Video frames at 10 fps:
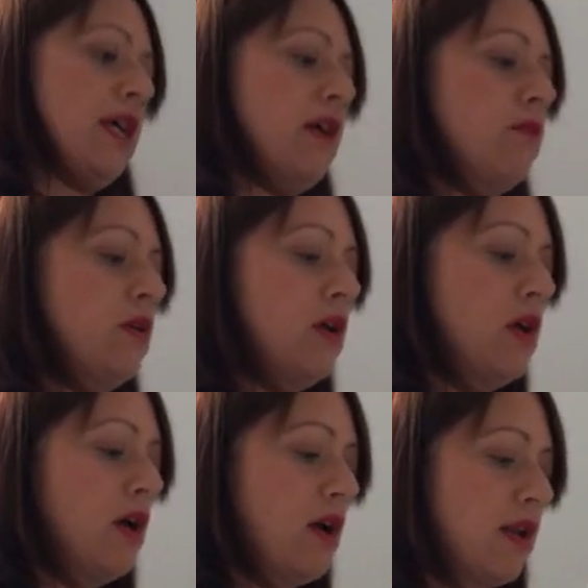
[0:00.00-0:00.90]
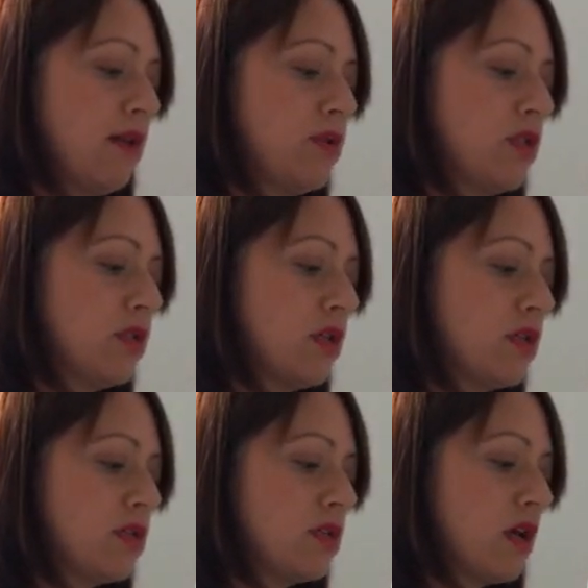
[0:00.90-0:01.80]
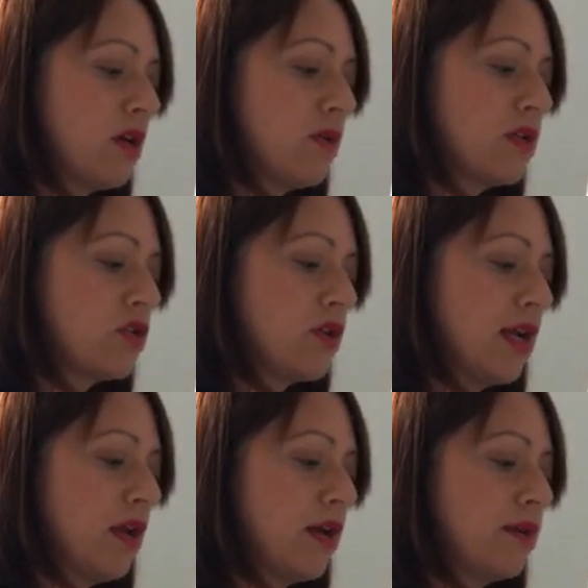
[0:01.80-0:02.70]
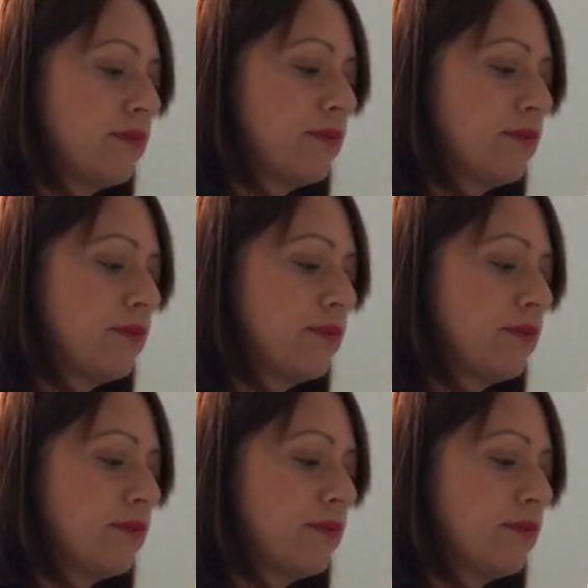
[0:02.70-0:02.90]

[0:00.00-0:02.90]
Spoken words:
down, and I'm just going to sew in a straight line.